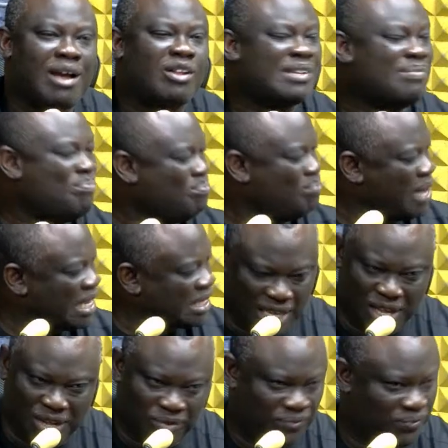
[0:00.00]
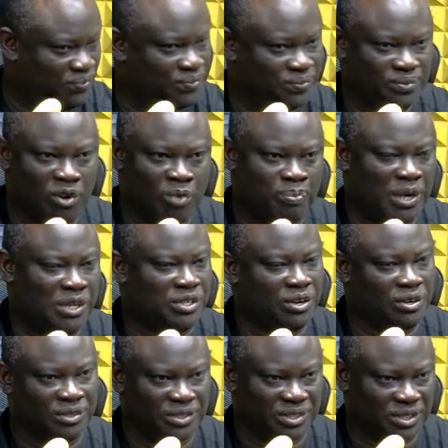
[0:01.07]
massive
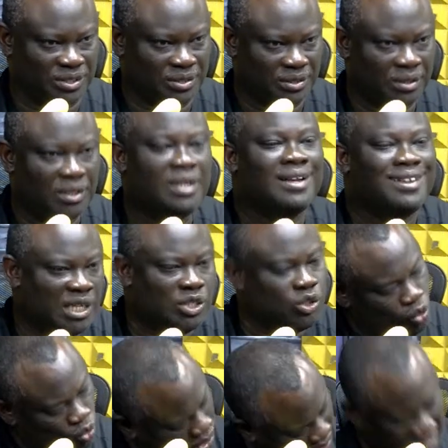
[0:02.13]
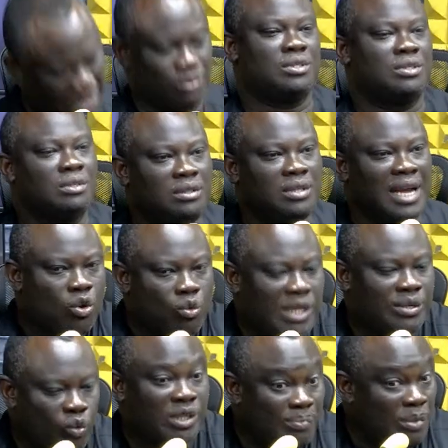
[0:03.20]
operations to root out. I think
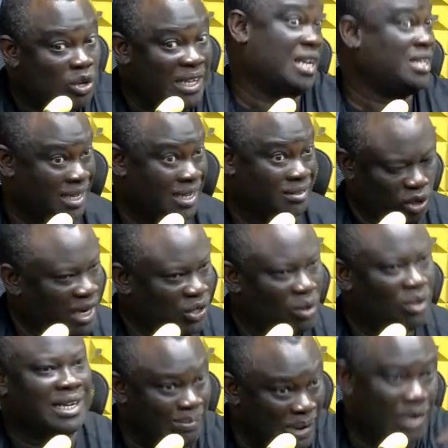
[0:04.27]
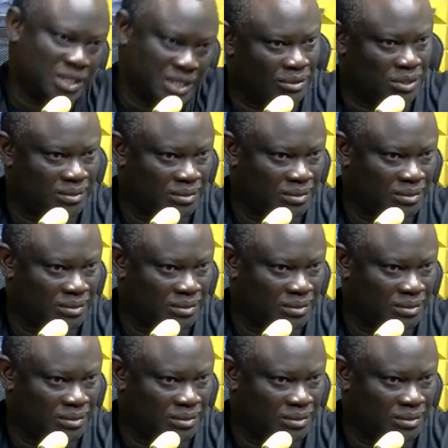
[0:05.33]
it was the middle 206.